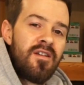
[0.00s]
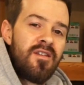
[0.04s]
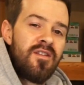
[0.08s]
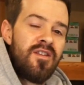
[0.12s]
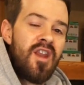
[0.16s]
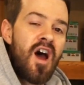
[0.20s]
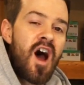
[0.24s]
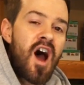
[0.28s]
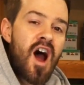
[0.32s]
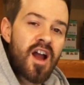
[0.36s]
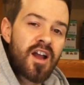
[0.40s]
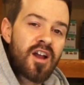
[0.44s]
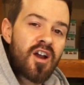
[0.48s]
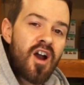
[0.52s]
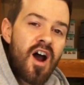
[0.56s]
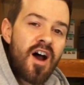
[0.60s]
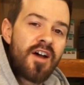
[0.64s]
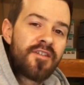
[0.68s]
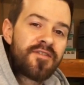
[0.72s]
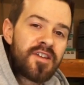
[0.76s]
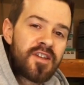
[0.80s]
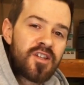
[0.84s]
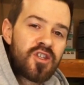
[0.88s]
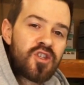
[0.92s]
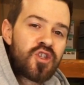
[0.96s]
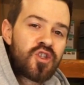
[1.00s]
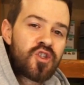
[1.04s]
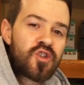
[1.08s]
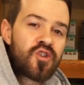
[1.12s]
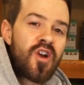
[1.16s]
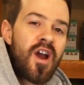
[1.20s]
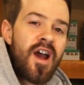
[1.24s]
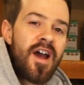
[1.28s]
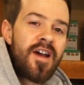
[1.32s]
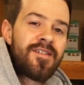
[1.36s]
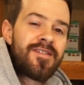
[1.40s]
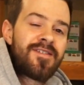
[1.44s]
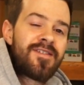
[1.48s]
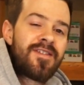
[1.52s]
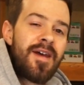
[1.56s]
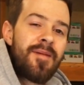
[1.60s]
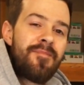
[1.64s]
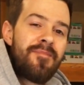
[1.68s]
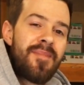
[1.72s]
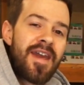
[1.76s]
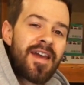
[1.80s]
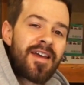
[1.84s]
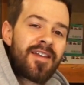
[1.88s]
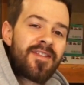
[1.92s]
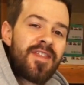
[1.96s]
not causing stress that
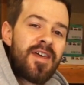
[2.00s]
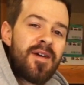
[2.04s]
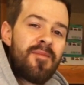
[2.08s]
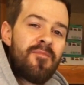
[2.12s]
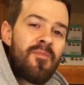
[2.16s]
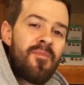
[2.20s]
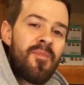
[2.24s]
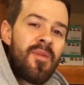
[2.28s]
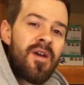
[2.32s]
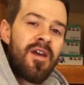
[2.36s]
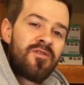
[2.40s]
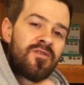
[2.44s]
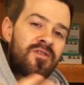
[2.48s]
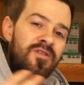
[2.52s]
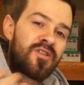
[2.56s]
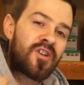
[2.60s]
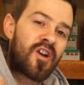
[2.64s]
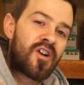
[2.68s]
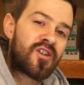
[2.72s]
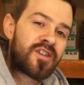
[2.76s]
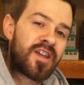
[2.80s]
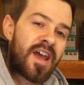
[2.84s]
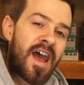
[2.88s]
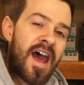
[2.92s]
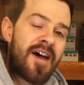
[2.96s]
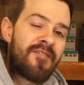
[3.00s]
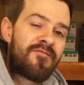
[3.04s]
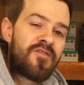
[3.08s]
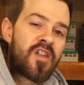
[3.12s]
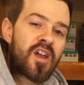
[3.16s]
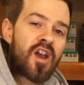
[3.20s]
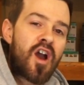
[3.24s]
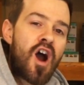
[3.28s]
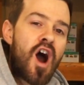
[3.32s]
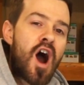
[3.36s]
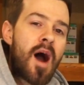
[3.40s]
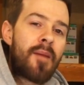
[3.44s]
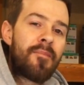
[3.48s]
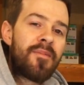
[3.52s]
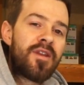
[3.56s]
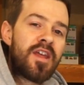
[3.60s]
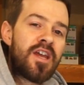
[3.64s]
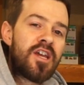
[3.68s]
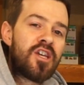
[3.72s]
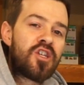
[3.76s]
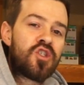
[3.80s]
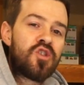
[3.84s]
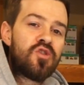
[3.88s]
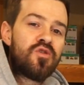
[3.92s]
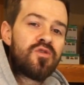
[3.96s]
make them start to have the common
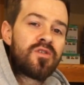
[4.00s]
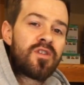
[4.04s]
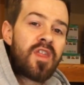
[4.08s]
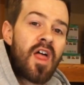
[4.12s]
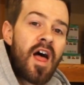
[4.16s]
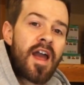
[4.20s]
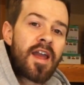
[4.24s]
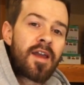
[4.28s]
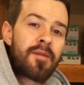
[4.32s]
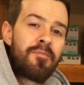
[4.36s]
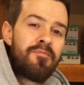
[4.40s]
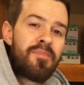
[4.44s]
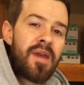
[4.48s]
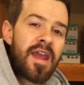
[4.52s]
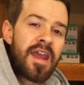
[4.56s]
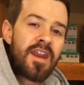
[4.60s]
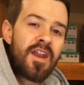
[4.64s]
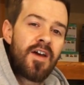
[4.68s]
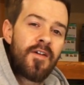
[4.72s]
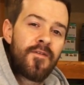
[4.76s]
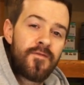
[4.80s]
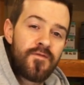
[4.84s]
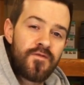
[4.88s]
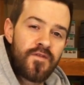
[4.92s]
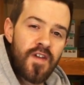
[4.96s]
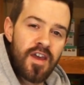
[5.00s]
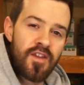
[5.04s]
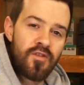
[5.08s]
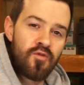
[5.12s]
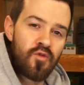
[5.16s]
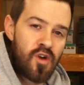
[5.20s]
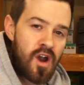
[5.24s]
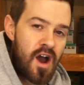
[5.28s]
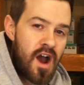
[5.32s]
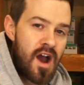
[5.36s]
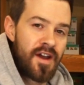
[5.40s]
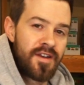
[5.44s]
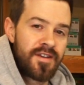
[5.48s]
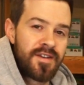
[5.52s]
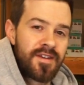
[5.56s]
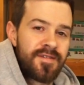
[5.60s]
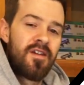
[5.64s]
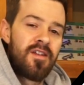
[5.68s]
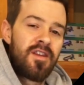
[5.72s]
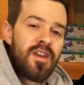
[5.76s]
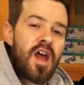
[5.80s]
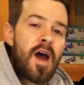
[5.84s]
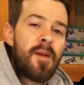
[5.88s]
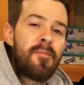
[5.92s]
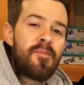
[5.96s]
issues like betta fin rot.
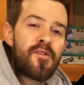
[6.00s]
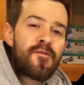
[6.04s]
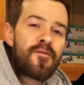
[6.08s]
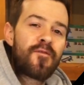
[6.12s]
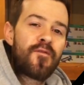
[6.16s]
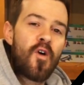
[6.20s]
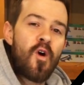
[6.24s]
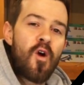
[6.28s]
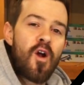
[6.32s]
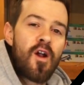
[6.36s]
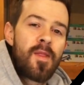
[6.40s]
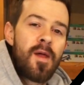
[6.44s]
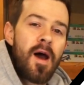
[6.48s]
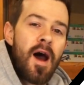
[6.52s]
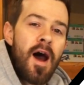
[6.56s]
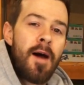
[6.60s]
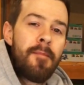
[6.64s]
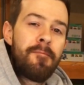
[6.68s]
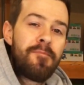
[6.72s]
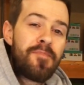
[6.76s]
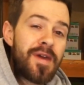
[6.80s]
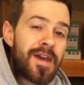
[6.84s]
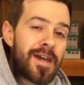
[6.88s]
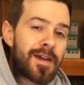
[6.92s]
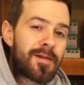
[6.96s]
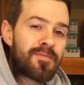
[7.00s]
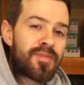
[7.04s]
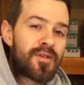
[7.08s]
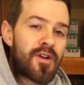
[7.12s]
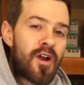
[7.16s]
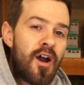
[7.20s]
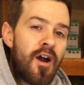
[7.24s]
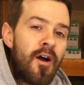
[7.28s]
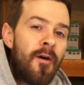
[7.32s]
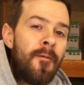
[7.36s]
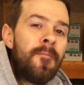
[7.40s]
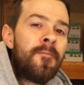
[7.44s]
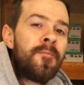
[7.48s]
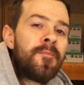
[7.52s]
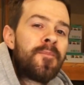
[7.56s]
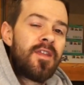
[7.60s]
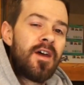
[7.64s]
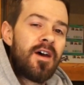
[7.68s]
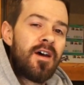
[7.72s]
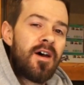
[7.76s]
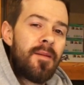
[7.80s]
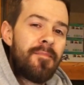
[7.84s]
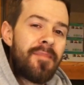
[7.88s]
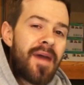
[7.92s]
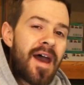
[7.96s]
Number 4, a big pro.
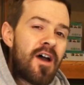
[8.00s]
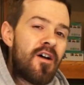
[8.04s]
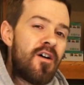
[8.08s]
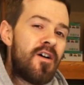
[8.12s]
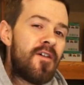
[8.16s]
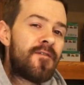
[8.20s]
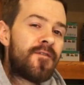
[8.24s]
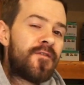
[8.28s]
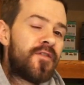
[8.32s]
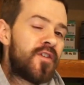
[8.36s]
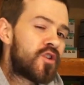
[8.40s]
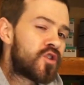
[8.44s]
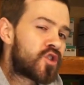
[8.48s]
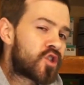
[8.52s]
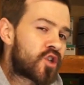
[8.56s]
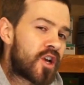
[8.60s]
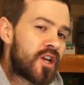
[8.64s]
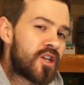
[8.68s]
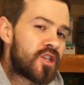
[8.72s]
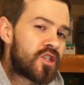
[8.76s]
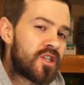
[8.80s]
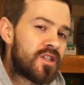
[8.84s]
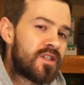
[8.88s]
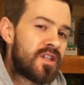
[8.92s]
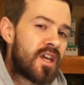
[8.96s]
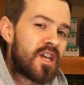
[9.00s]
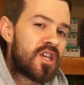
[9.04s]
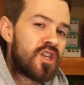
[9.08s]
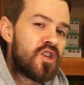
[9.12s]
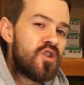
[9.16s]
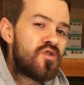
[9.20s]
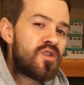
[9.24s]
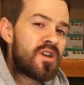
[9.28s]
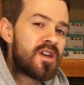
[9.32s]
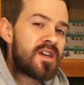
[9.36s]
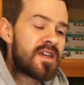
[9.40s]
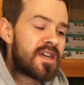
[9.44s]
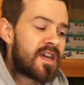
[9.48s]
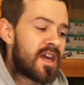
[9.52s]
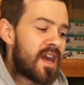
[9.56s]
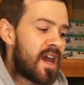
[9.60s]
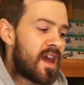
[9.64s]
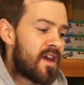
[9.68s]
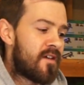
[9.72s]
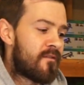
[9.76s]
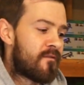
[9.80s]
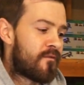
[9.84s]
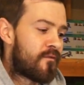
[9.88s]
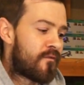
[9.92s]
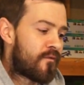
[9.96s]
The amount of filtration that you can
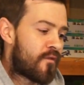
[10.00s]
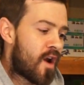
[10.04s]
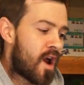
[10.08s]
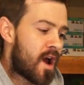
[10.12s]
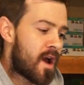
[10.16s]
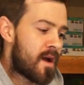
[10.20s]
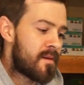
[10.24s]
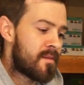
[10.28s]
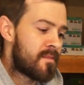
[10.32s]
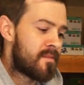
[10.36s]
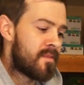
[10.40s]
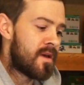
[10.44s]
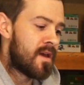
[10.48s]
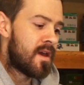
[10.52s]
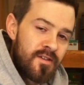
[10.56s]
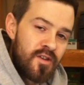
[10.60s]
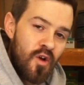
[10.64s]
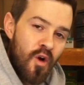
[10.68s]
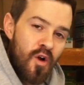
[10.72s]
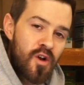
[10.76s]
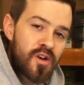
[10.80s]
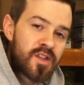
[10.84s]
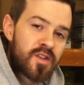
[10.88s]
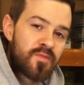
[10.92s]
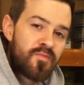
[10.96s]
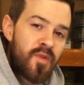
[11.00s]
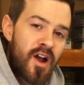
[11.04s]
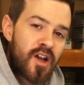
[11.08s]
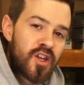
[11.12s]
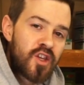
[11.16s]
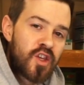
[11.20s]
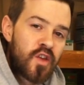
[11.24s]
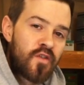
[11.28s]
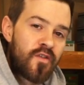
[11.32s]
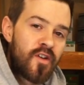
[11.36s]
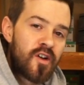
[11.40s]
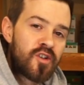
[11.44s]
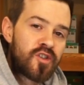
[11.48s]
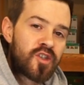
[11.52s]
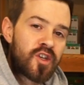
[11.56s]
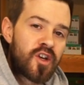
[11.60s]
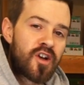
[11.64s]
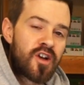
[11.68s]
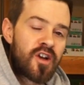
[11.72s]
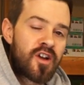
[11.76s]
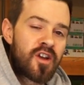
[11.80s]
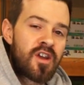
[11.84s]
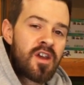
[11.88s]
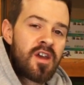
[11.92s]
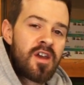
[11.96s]
get from your sponge
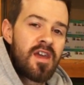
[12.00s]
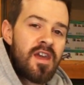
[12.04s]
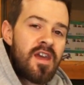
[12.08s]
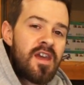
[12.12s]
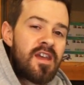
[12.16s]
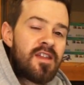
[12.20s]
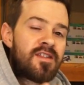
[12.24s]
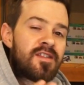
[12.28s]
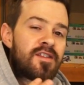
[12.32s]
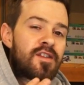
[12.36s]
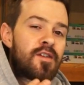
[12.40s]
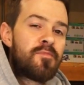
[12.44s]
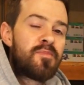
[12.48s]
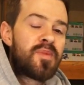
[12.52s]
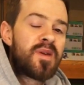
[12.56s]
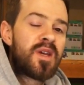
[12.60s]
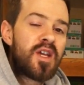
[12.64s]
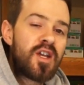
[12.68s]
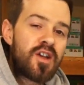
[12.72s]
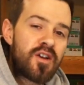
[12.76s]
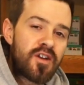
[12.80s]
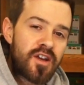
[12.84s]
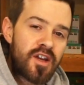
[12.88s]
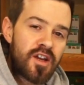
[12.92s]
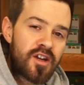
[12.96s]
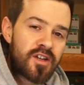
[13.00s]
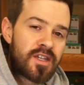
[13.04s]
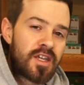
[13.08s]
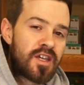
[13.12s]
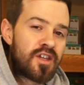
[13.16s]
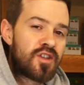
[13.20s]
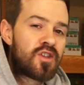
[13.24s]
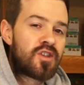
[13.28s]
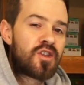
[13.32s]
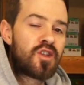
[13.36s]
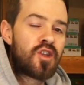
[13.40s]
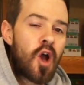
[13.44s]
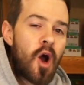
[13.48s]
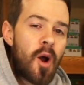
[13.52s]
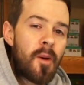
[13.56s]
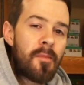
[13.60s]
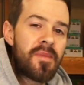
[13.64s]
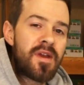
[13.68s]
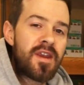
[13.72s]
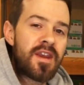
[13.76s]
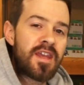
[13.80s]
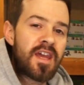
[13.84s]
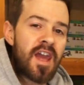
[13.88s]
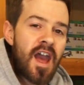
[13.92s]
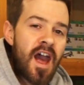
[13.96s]
filter is superior to so
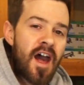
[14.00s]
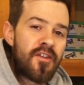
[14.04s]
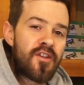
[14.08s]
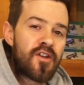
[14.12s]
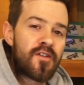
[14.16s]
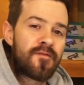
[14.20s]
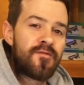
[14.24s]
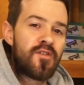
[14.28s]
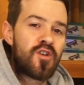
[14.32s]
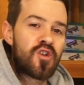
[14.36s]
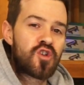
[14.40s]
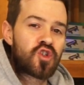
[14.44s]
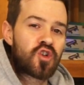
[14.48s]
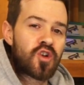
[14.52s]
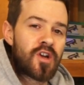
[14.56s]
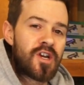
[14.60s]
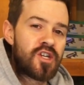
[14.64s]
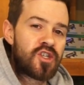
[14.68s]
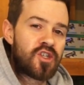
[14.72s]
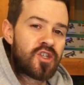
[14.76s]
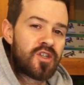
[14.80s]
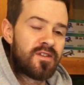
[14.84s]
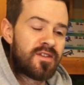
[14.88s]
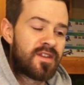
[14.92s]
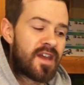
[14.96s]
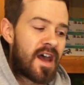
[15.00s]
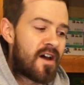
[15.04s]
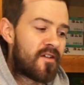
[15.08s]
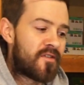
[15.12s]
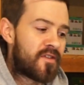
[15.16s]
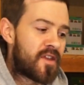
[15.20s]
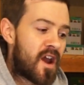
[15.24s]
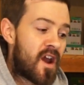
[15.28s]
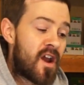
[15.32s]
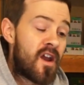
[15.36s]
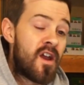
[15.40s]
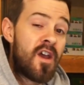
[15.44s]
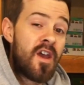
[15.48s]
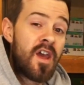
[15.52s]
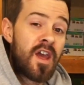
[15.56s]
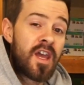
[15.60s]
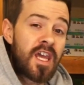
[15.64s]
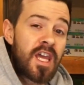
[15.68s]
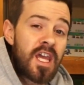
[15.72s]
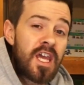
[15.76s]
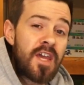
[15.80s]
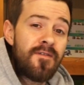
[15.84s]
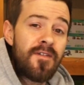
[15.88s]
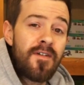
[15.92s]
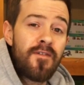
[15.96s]
many other filtrations out there.
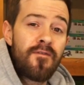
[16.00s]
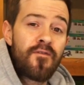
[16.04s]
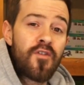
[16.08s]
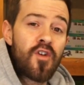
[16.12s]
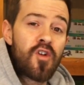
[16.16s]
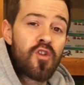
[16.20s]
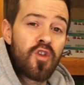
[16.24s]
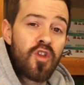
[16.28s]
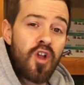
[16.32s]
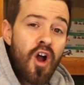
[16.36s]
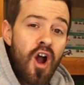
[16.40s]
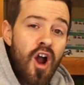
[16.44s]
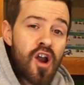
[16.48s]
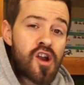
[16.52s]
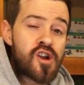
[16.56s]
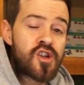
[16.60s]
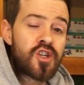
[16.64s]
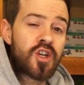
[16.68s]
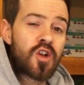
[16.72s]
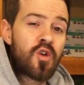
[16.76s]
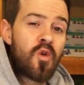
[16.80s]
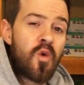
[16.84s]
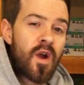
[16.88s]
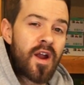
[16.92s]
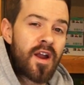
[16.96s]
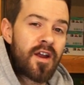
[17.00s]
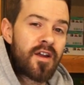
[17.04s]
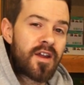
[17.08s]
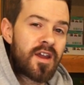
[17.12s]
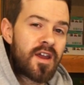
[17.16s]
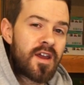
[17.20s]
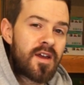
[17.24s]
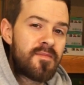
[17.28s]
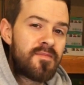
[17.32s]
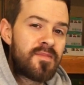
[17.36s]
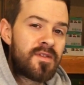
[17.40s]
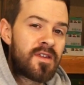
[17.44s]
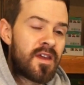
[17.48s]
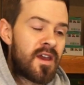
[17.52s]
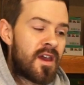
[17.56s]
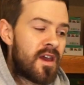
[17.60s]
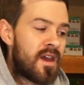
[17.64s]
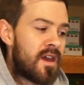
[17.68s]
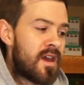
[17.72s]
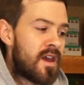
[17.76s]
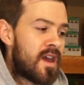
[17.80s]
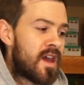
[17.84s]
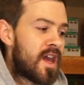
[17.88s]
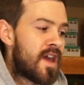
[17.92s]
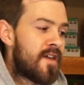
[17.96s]
Even for large aquariums,
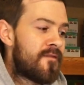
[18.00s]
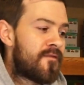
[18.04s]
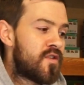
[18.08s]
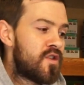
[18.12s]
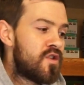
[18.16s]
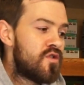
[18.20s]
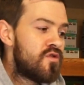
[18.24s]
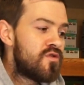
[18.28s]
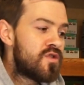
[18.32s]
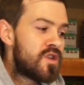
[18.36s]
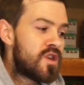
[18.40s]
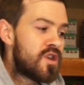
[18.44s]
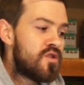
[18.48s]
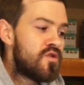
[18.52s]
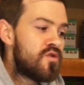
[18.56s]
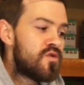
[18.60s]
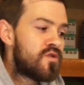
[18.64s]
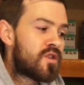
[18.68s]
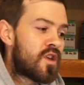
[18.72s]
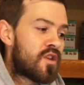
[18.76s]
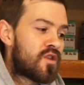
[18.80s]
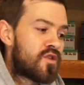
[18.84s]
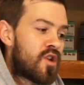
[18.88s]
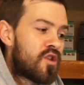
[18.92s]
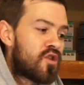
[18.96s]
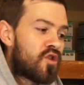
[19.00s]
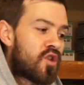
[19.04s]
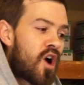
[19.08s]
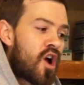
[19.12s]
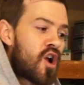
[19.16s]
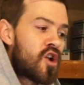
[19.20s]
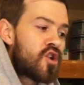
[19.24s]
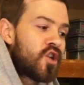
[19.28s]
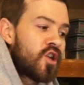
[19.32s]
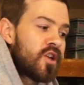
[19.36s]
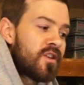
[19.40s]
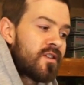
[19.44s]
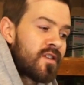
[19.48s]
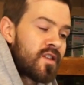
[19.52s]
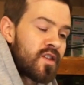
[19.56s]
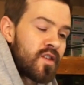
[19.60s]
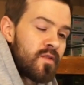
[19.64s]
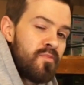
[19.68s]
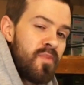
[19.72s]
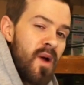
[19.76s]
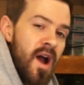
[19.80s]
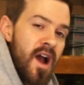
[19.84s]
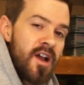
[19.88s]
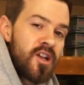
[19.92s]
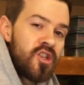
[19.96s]
if you use the largest
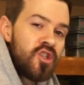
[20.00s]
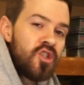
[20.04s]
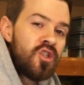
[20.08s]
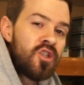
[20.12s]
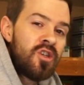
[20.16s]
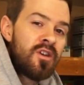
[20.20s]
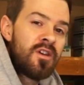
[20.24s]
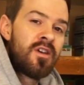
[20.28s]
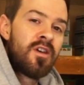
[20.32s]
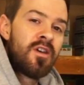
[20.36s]
sponge